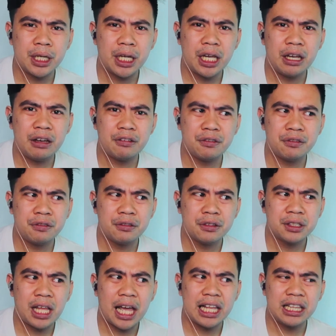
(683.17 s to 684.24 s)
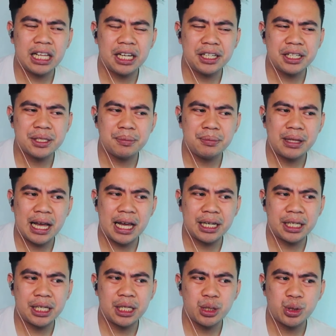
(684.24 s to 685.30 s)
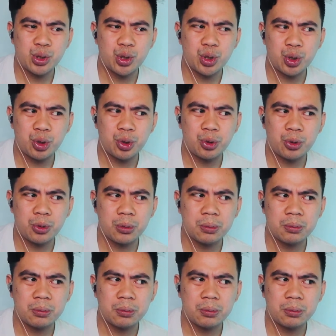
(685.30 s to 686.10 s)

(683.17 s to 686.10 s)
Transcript: If Thailand is planning to